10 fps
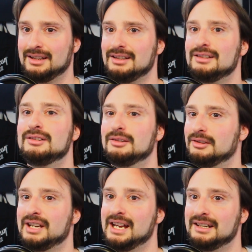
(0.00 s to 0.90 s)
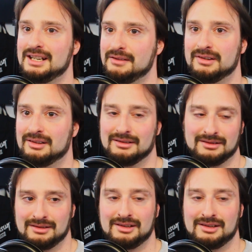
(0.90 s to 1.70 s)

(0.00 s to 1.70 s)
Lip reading: you can even